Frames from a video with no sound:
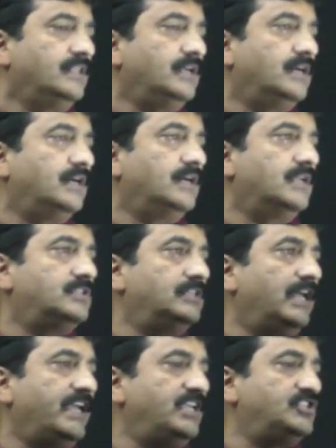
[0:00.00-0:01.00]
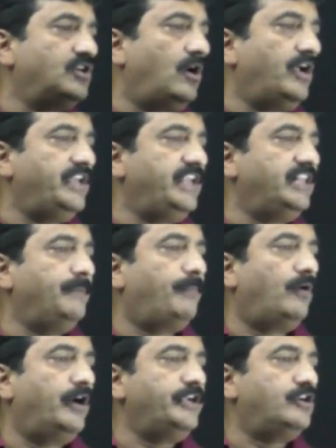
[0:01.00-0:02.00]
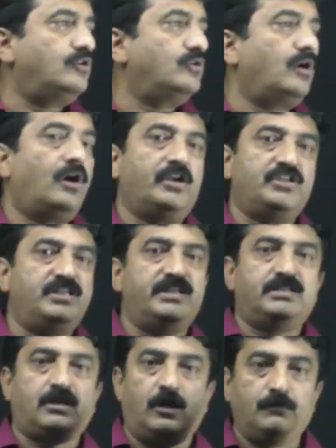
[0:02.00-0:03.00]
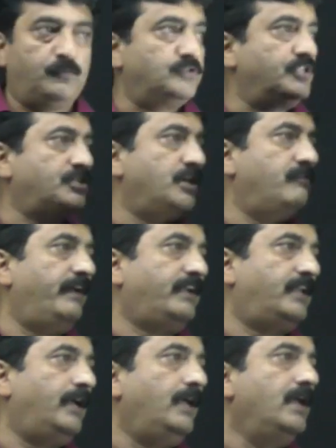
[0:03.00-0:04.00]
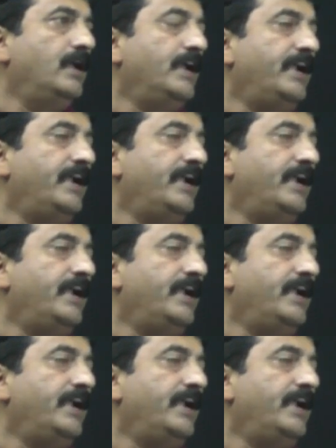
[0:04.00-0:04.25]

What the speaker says: the line joining the point to the origin is called position vector.